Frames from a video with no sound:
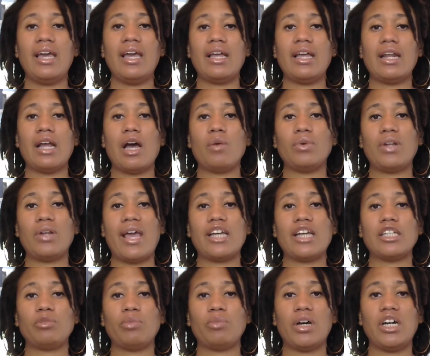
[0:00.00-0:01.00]
And I would
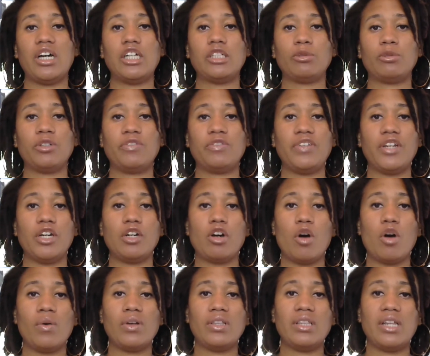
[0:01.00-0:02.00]
ask my husband if he'd
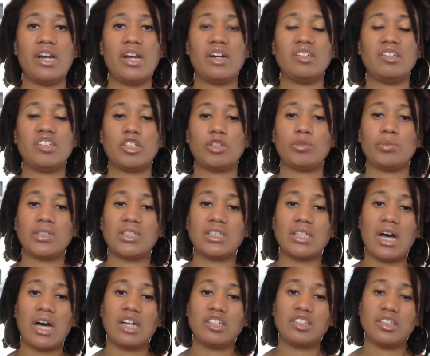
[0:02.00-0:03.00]
go in there and just
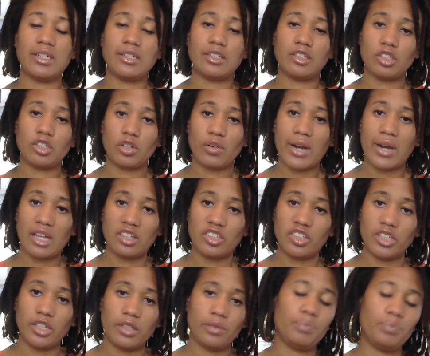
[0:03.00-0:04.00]
massage it and scratch
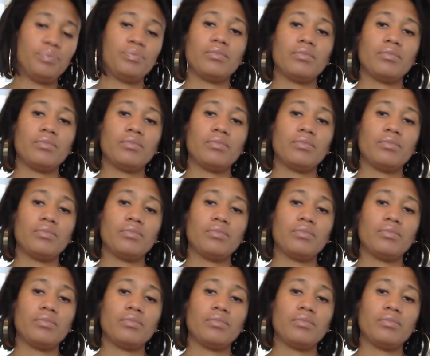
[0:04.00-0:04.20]
it.